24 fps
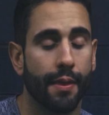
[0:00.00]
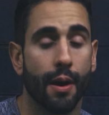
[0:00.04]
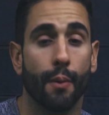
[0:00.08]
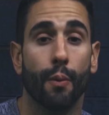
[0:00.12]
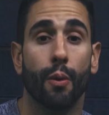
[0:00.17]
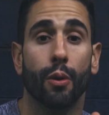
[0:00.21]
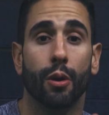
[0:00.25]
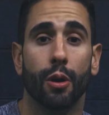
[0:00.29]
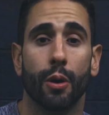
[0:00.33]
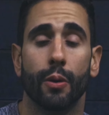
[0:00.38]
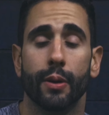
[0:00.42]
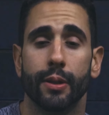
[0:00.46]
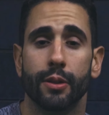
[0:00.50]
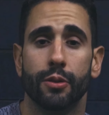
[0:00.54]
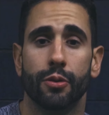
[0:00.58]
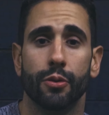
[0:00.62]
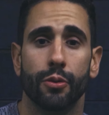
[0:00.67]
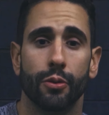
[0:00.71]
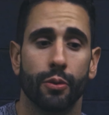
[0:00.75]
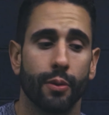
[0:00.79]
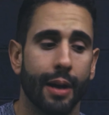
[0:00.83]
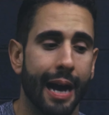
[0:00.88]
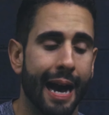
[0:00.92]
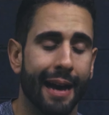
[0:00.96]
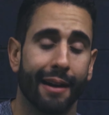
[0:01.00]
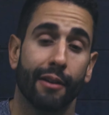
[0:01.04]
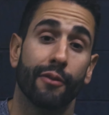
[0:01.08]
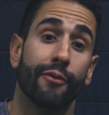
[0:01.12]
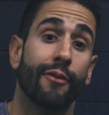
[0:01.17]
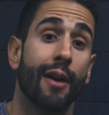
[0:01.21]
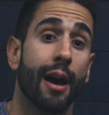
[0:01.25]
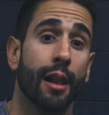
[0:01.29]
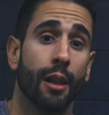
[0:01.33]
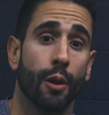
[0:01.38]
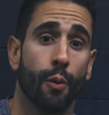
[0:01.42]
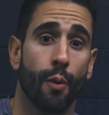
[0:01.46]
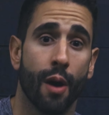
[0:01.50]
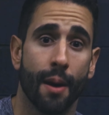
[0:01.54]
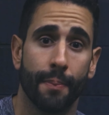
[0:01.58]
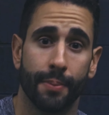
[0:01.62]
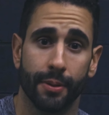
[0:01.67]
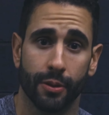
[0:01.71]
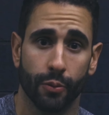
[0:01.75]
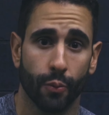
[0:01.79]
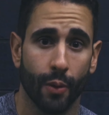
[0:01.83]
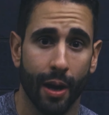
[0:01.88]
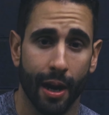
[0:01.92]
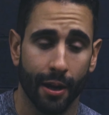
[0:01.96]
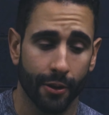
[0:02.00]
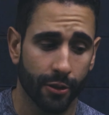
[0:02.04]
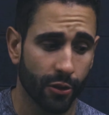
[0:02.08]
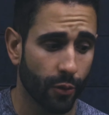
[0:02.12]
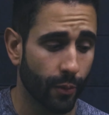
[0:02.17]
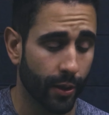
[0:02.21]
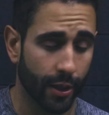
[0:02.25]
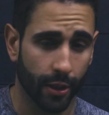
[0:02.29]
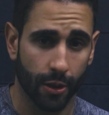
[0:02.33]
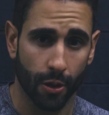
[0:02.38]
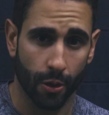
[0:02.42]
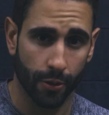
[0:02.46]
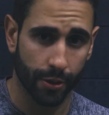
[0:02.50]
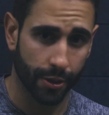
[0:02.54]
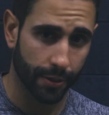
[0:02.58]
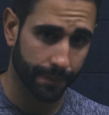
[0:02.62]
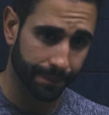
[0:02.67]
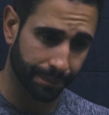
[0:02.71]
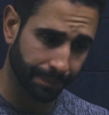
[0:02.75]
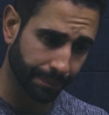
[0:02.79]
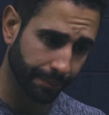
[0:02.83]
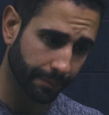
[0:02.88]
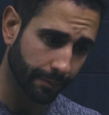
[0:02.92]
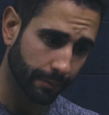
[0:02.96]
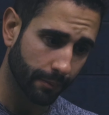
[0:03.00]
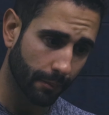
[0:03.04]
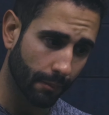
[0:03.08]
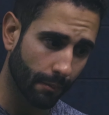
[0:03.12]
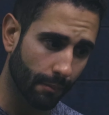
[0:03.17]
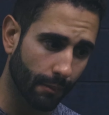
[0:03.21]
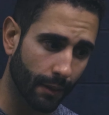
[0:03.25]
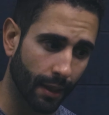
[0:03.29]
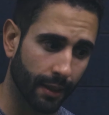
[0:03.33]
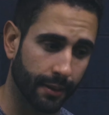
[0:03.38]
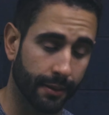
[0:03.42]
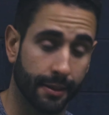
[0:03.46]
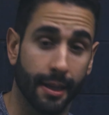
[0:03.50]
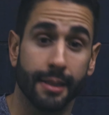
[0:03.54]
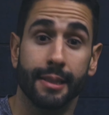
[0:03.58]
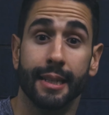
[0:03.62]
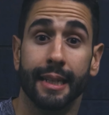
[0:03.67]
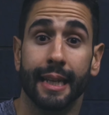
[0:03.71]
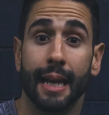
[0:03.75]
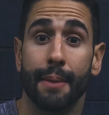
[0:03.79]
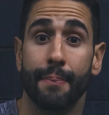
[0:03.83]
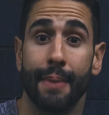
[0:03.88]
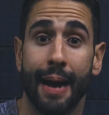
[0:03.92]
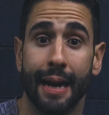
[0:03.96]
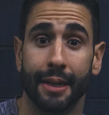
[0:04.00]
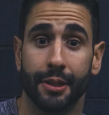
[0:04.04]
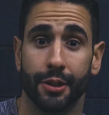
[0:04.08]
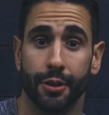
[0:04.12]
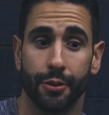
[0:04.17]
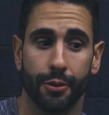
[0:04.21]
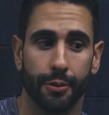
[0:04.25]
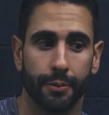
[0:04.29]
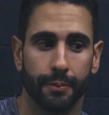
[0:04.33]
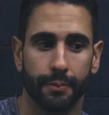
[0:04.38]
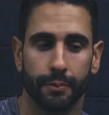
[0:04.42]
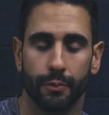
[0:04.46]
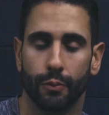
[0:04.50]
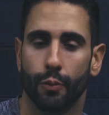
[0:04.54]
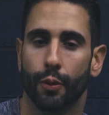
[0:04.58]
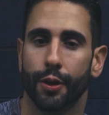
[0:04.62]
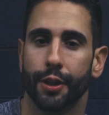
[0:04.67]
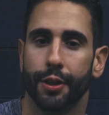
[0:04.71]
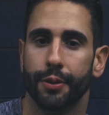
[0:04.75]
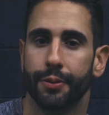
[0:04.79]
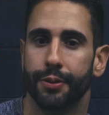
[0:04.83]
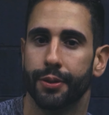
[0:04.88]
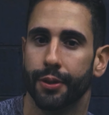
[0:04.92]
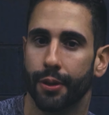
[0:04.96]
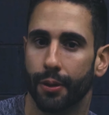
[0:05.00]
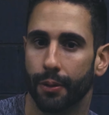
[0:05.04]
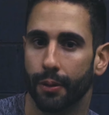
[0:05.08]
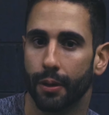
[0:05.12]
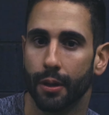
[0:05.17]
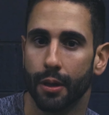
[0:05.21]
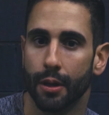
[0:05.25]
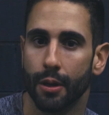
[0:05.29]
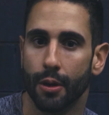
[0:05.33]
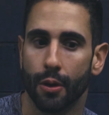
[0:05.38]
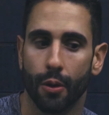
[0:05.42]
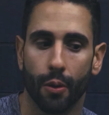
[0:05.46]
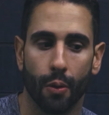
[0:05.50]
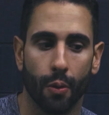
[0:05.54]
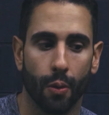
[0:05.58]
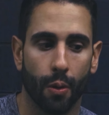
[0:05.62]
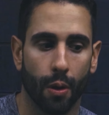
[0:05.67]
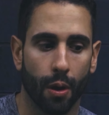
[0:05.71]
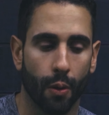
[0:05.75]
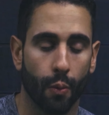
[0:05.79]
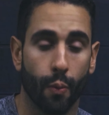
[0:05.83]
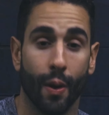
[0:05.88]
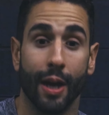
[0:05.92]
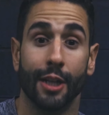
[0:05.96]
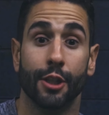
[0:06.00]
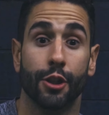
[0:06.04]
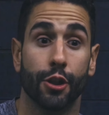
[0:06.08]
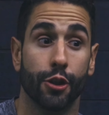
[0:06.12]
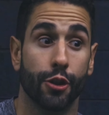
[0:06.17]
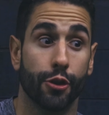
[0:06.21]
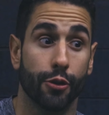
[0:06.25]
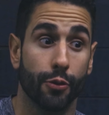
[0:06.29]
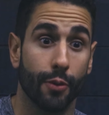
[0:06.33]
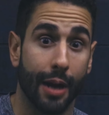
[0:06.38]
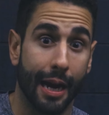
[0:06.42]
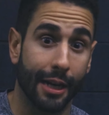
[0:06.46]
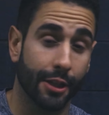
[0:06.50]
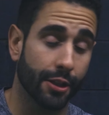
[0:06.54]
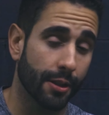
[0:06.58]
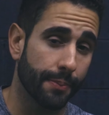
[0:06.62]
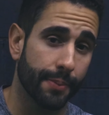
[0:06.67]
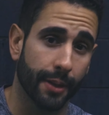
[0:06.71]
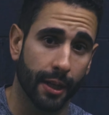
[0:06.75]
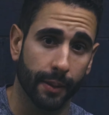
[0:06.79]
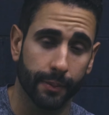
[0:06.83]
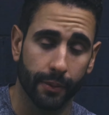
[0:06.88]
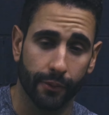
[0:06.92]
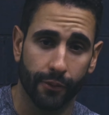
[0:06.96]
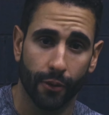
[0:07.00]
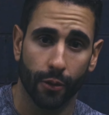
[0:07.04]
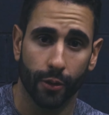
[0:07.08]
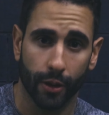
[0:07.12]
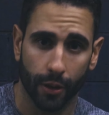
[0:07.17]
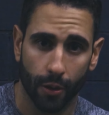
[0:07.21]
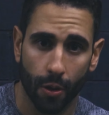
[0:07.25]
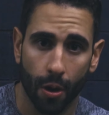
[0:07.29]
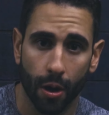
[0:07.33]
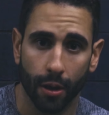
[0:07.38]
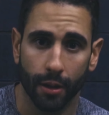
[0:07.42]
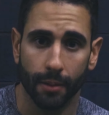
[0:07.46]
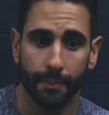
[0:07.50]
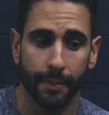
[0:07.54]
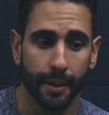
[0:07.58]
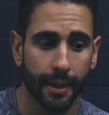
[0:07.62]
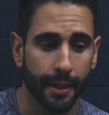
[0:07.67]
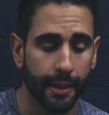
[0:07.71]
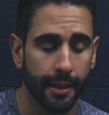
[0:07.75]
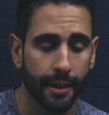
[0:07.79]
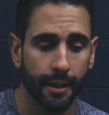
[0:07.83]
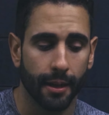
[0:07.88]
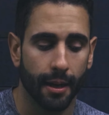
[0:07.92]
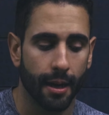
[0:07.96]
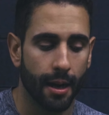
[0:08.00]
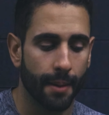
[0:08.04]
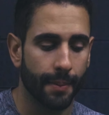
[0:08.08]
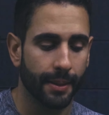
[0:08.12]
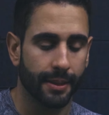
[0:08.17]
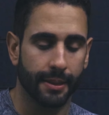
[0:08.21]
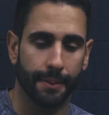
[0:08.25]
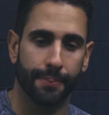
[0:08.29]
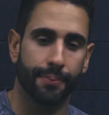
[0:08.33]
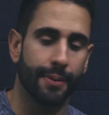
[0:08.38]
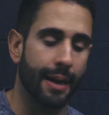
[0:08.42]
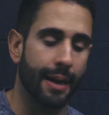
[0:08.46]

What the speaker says: And then we'll go into how to follow up as well. So when a coach doesn't get back to you, what do? Or when should you actually pick up the phone and call them? It's a